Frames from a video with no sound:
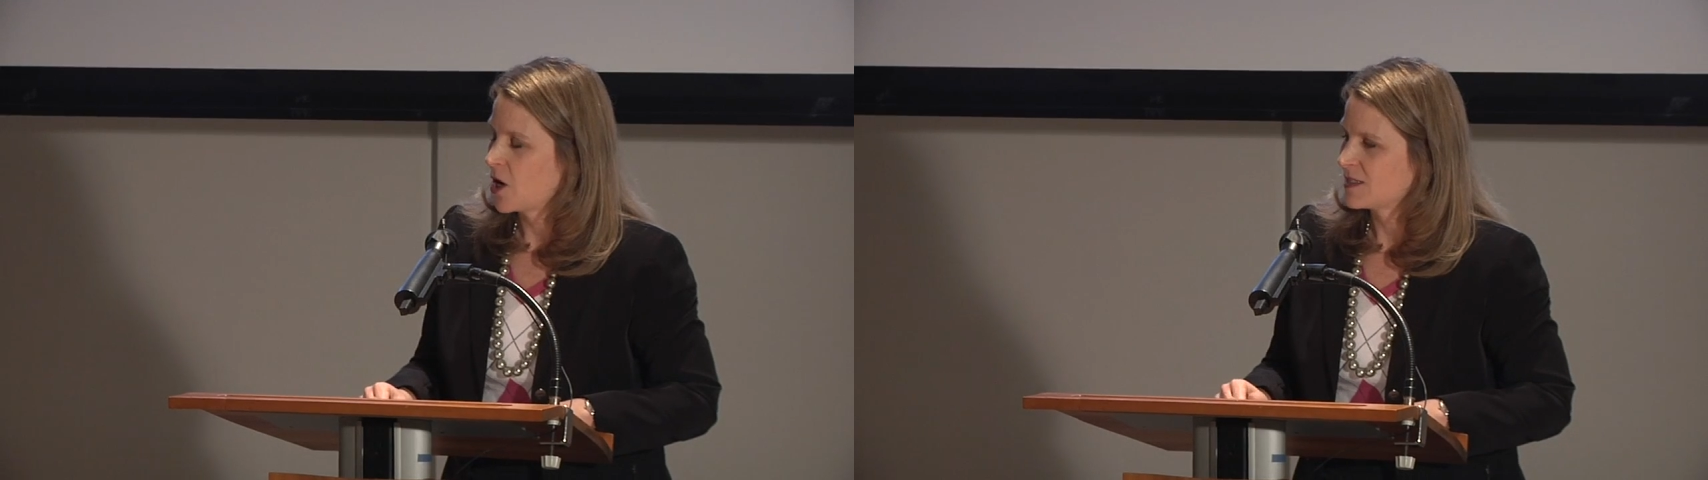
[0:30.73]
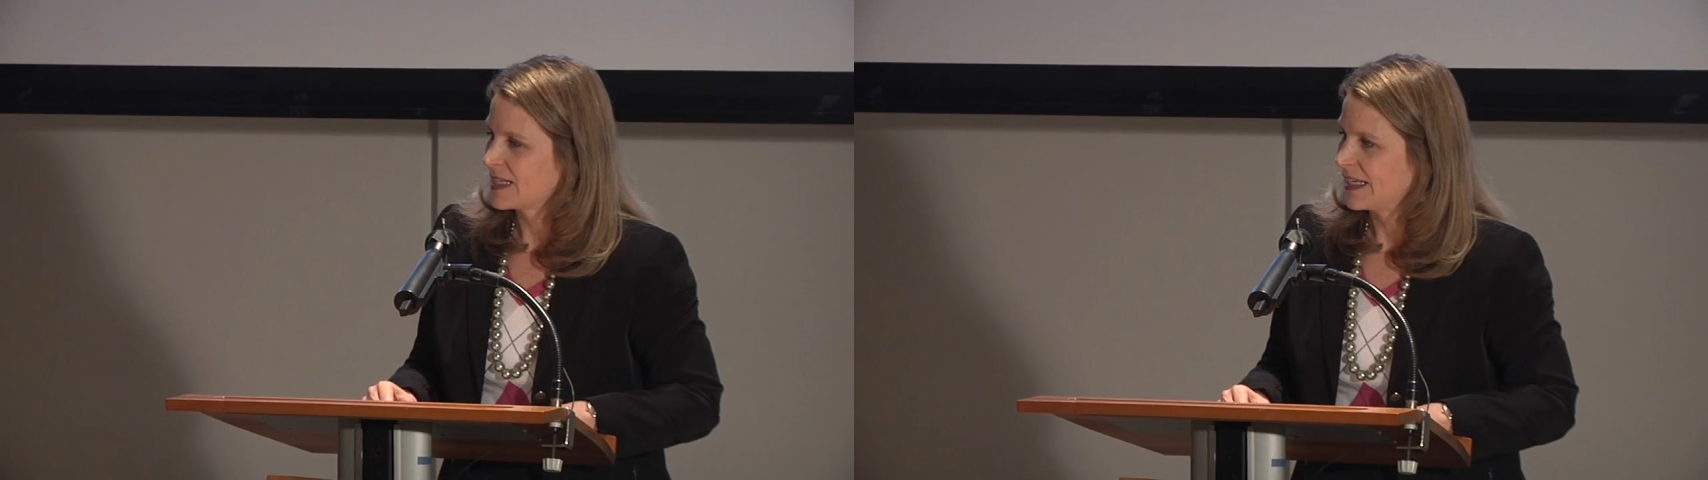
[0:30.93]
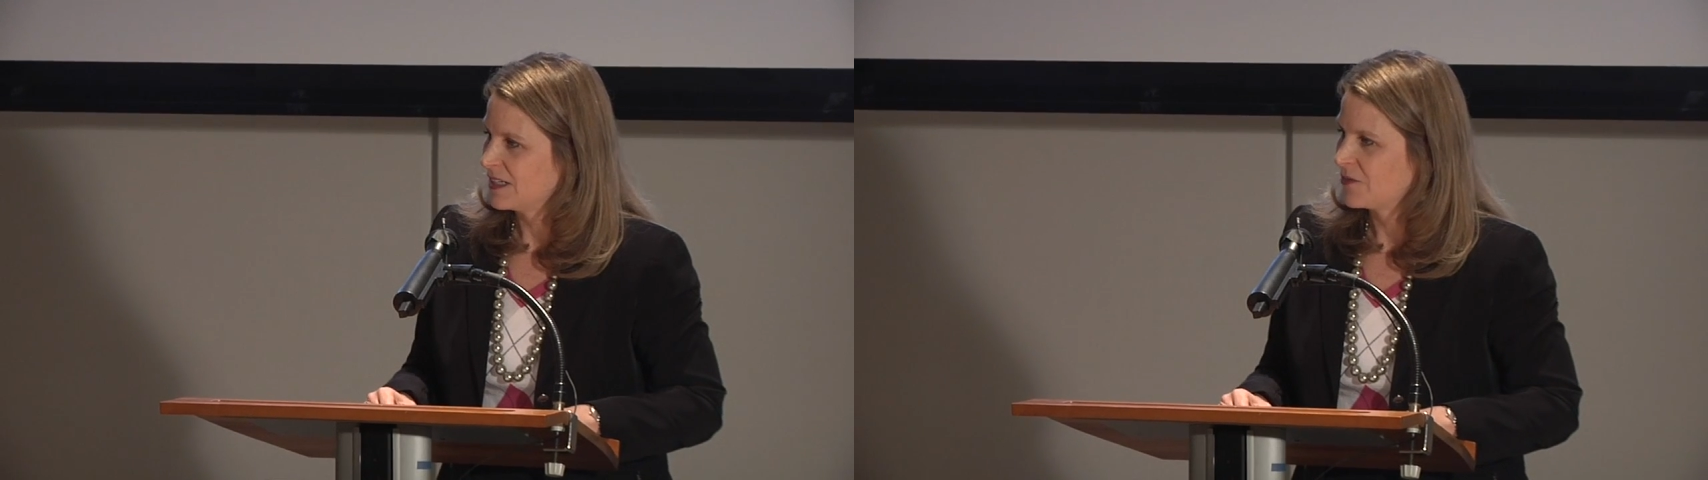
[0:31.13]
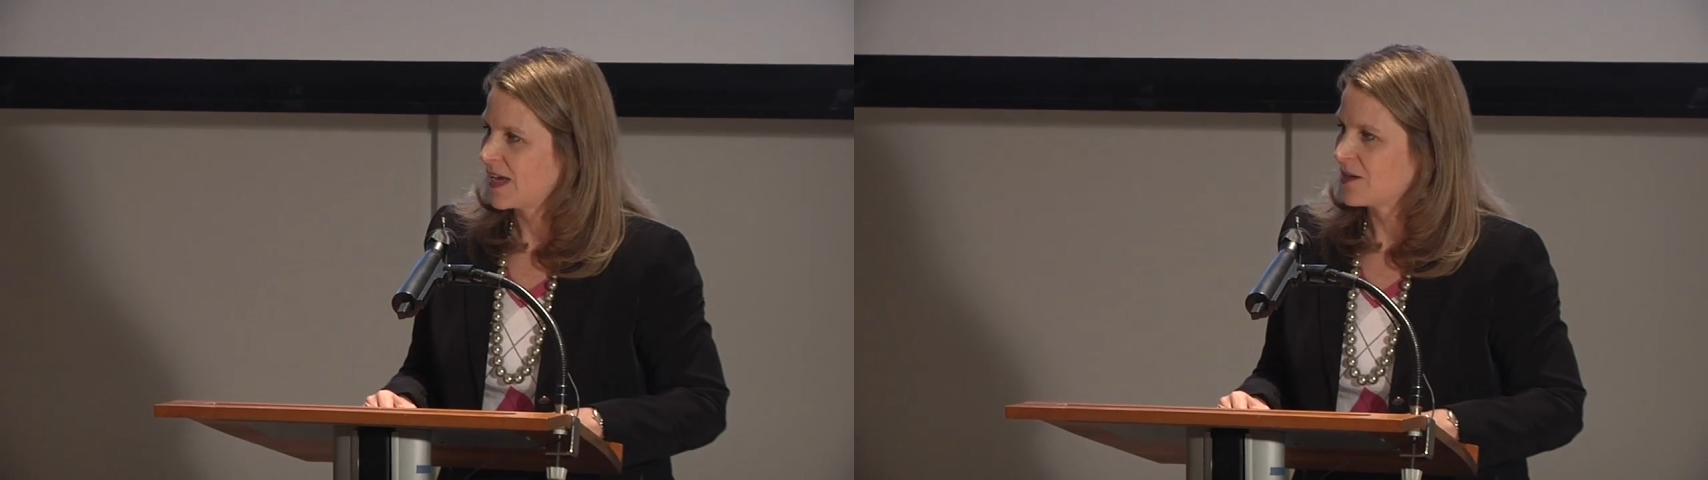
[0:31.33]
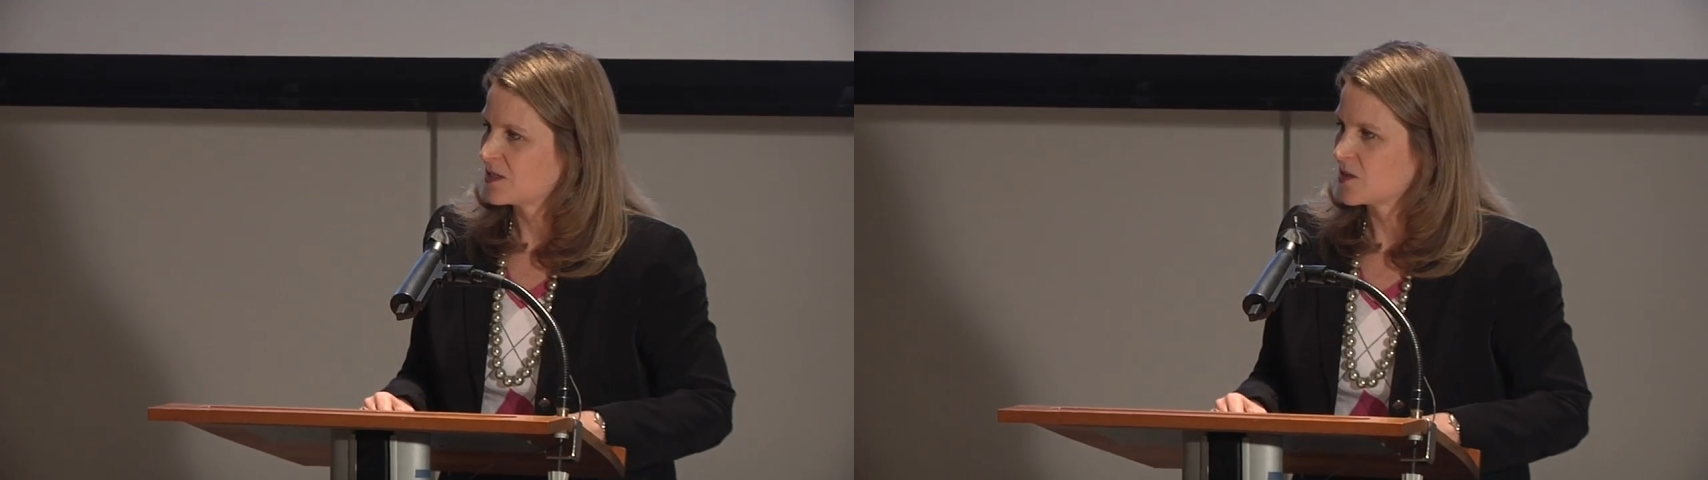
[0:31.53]
our Executive
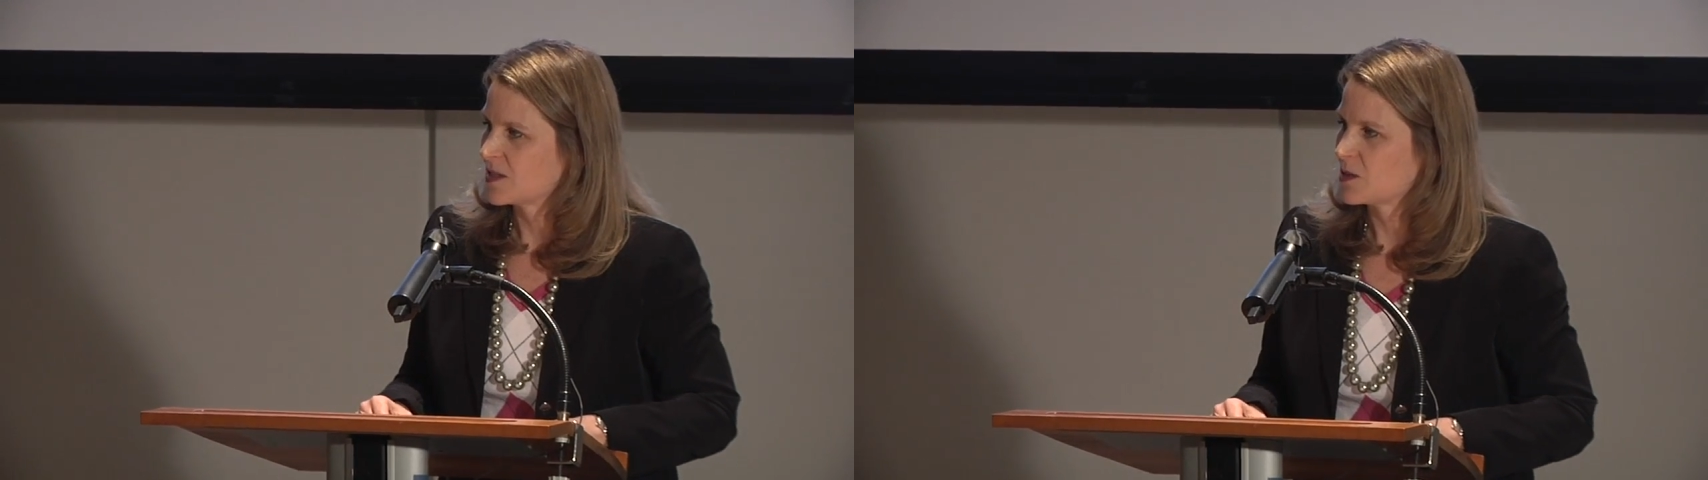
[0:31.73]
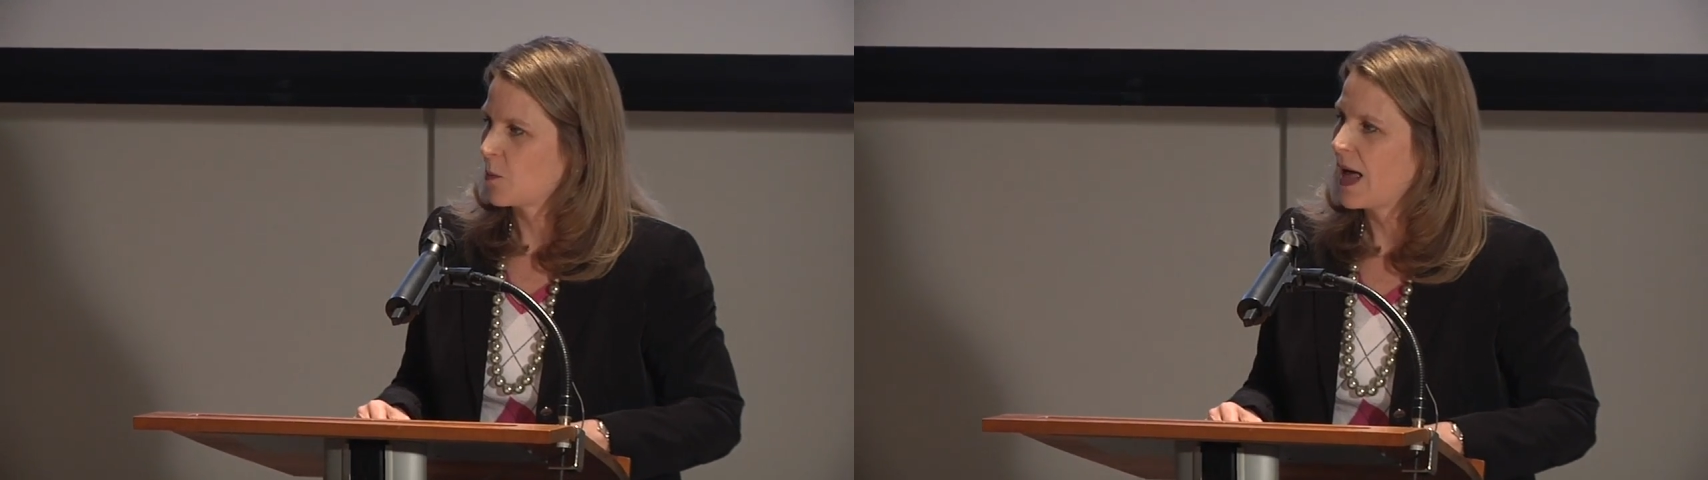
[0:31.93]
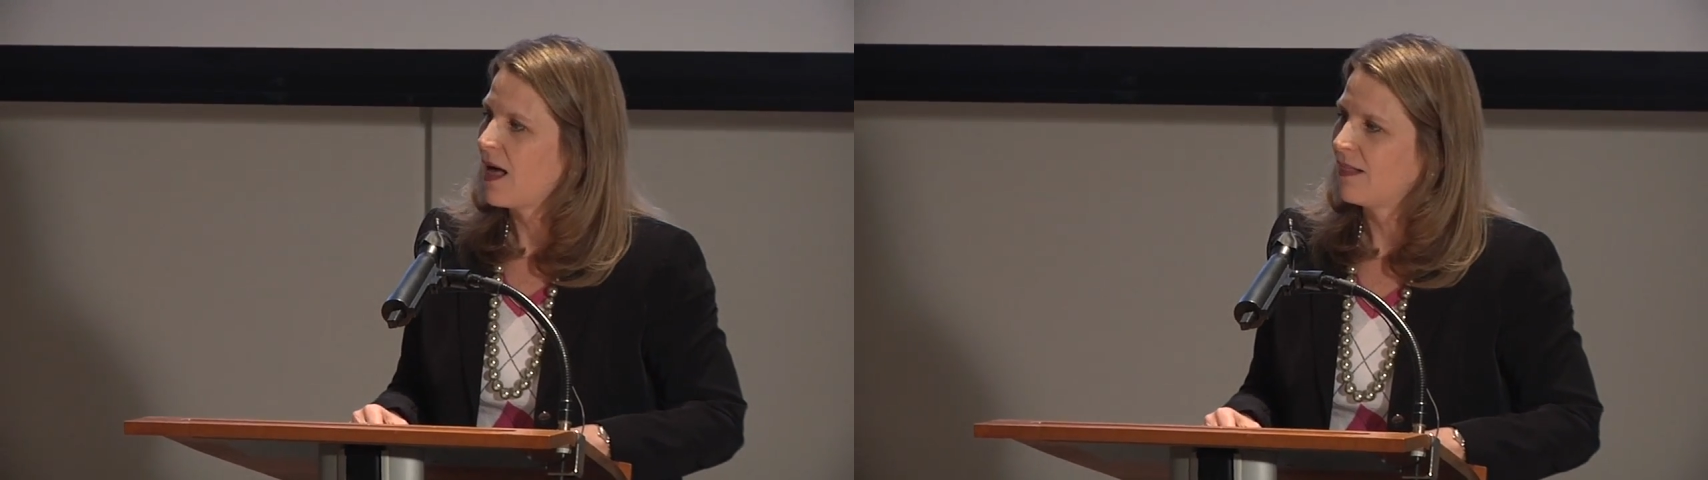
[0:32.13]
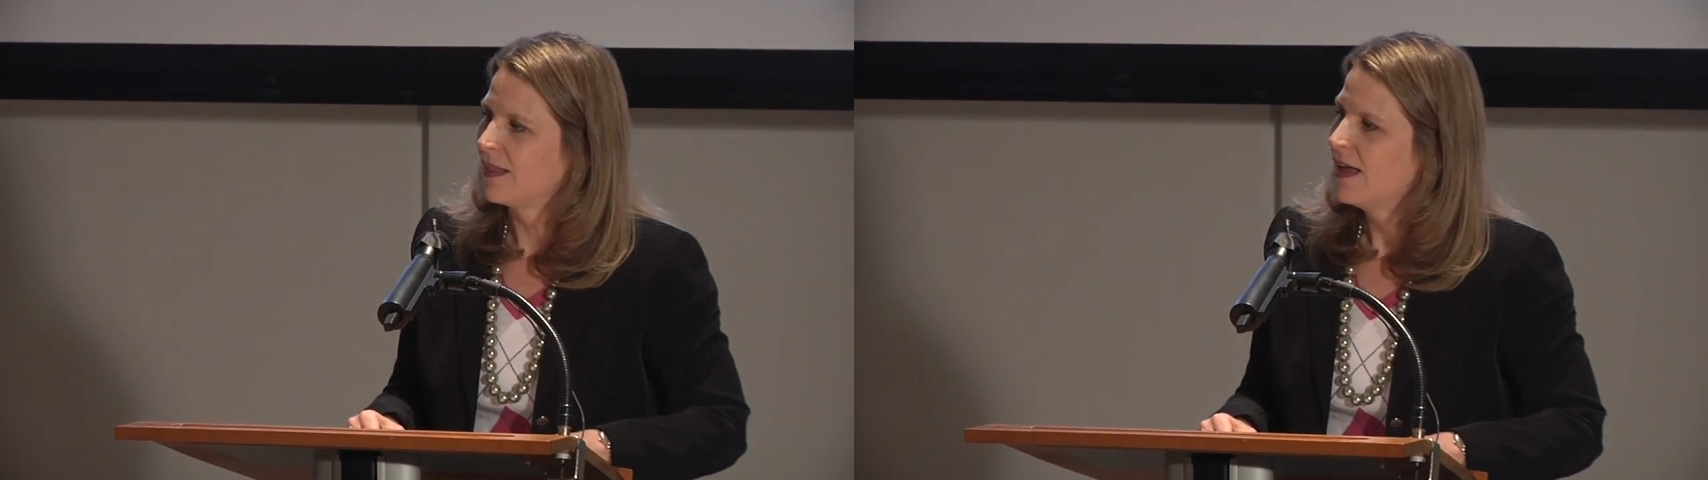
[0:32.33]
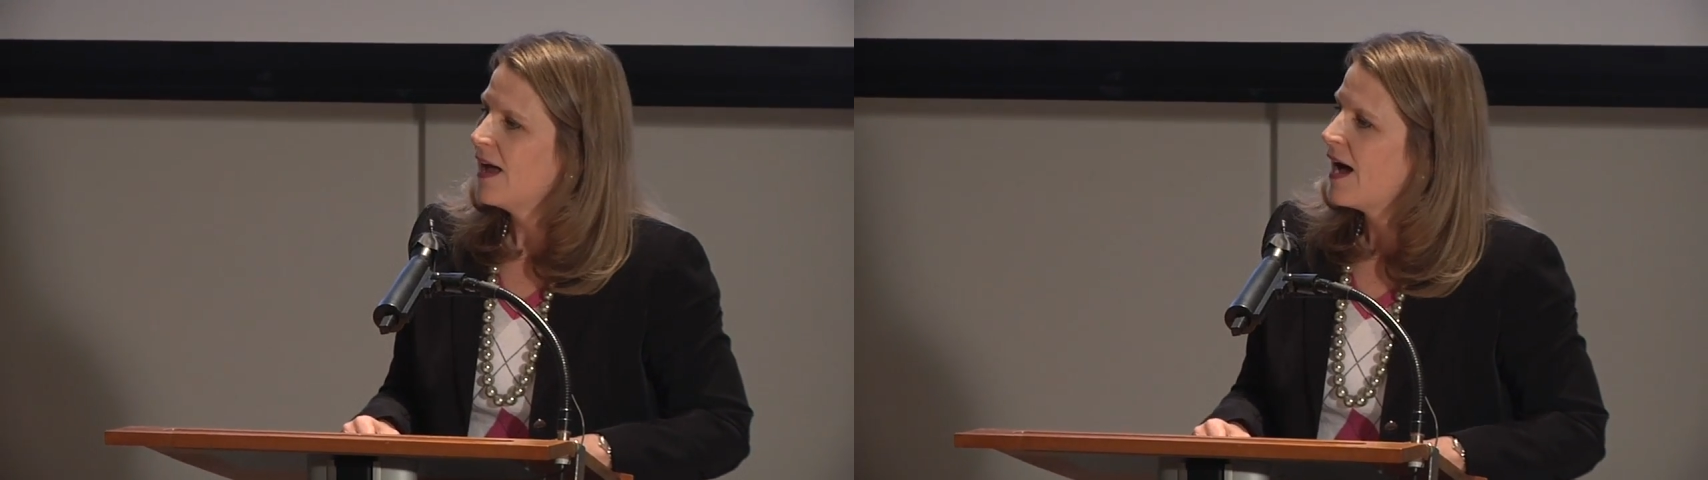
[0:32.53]
Council as well.